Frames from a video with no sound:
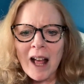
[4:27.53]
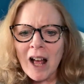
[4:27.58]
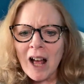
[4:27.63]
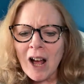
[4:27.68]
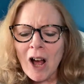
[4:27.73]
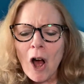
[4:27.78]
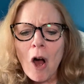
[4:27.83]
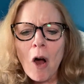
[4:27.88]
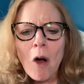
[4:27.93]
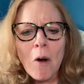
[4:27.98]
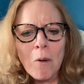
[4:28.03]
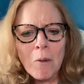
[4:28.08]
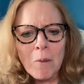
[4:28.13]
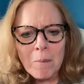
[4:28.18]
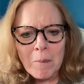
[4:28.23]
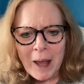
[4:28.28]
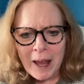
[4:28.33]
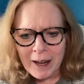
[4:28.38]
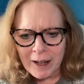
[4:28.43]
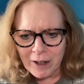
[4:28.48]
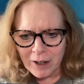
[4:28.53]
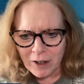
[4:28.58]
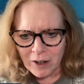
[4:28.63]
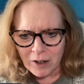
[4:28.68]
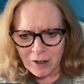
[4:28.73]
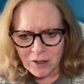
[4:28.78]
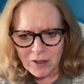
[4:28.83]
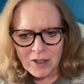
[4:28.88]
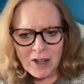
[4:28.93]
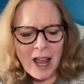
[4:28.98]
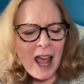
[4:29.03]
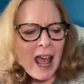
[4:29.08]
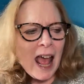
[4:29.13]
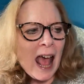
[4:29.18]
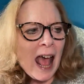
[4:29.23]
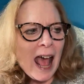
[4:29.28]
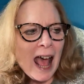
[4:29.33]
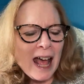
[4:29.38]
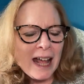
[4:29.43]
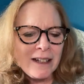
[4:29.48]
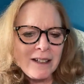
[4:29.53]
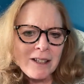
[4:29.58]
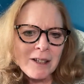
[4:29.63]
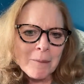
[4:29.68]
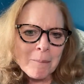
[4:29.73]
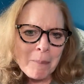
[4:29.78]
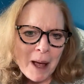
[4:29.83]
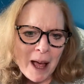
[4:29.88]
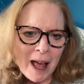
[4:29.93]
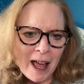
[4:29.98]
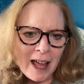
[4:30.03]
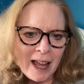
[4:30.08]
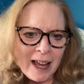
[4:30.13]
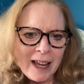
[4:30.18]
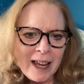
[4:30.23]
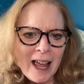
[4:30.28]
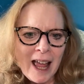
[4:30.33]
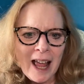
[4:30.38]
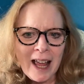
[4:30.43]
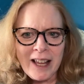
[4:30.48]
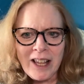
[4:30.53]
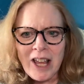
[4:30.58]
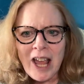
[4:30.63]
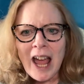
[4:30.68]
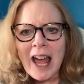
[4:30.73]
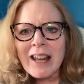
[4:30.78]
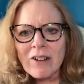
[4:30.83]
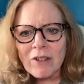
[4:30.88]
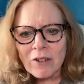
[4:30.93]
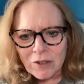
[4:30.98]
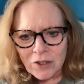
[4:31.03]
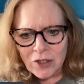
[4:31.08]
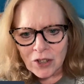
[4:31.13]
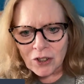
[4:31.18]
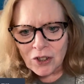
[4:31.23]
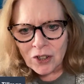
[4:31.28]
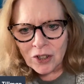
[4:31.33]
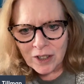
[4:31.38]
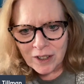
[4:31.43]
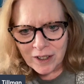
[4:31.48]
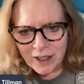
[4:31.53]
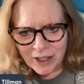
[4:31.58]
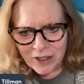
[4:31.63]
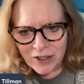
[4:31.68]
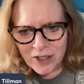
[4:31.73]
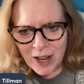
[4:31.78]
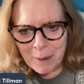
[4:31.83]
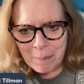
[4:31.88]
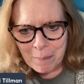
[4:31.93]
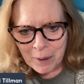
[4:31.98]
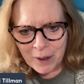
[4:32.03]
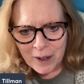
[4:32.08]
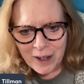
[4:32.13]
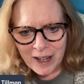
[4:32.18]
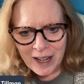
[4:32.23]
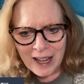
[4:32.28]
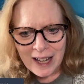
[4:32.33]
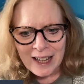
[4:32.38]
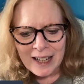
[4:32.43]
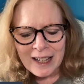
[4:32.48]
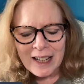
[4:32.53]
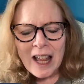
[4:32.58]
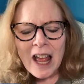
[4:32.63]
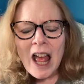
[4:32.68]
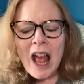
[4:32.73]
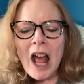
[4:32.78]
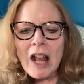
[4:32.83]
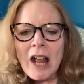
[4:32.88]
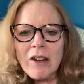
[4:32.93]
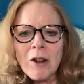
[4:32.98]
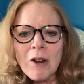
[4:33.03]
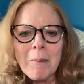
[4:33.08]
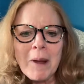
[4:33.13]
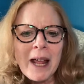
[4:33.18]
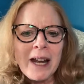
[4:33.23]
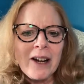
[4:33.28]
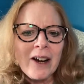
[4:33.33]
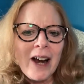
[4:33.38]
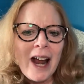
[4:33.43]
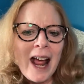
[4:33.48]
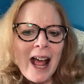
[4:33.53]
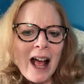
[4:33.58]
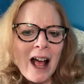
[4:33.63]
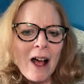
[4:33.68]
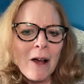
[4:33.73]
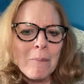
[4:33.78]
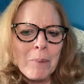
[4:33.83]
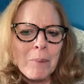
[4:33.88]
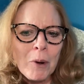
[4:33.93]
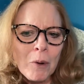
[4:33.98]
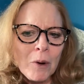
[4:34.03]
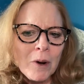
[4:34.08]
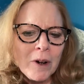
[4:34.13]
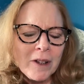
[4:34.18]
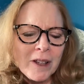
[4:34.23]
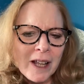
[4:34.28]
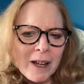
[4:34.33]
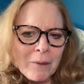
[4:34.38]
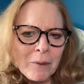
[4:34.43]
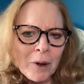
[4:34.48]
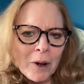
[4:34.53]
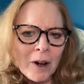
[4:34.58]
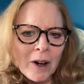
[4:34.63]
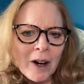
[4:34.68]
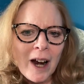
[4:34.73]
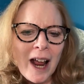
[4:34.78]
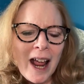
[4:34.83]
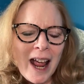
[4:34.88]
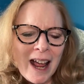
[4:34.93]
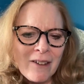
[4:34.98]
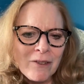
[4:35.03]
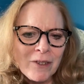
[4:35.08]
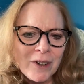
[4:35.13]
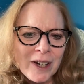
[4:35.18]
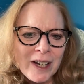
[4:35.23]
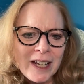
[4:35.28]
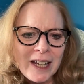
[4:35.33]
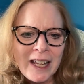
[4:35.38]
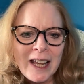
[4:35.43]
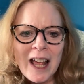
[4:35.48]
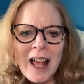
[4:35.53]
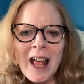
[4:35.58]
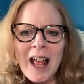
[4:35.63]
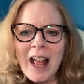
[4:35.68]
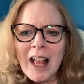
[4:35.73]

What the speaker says: Homemakers had to buy a kettle to cook their supper in. No matter how poor they were, every